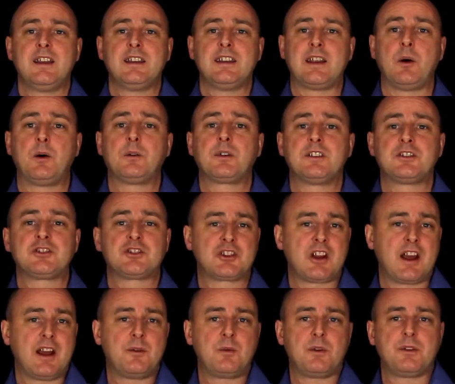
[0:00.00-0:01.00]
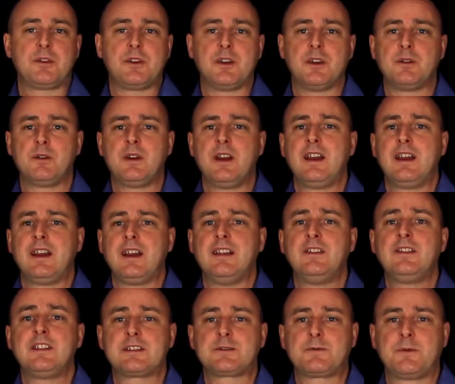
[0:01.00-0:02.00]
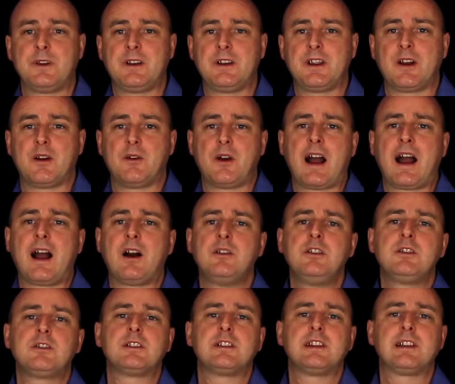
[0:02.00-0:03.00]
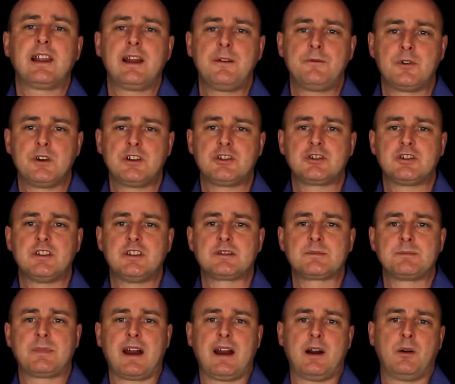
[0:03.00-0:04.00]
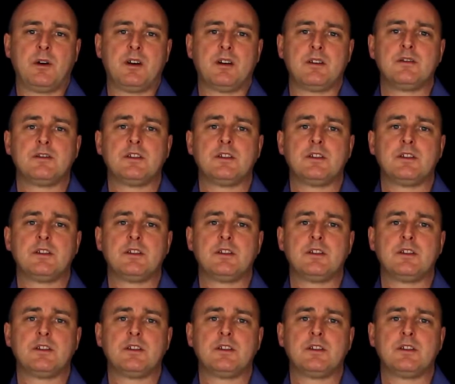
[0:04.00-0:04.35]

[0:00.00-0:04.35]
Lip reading: Now I'm going to share with you in this video how you can leverage this power